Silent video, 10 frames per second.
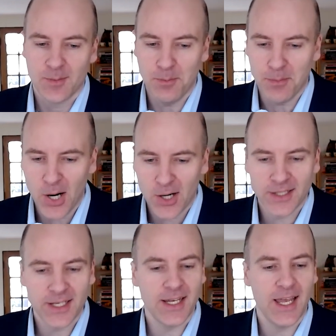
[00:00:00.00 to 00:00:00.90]

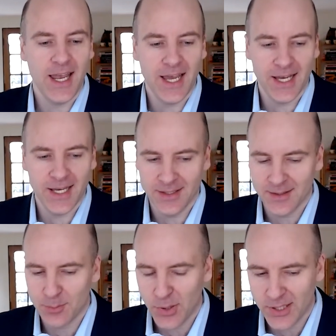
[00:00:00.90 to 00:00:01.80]
marketing
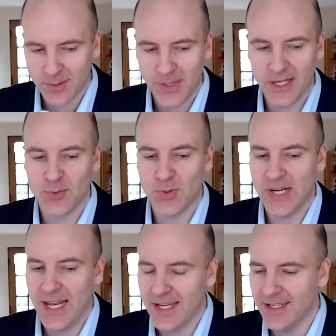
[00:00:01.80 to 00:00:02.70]
and product management
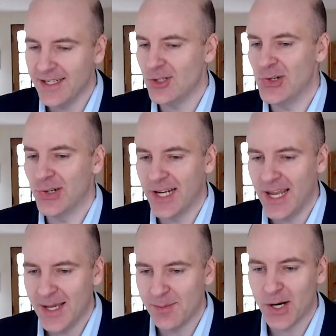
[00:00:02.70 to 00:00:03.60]
and engineering
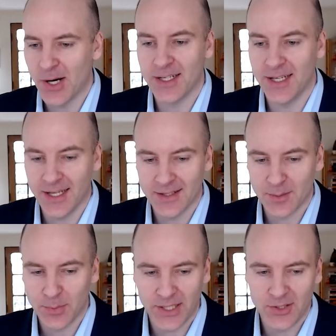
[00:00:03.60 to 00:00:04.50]
and marketing and
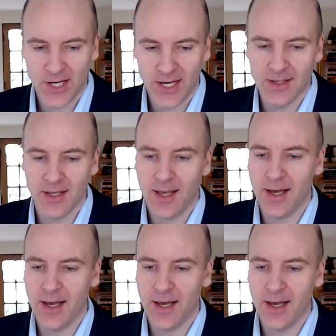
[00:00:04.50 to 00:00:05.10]
supply chain.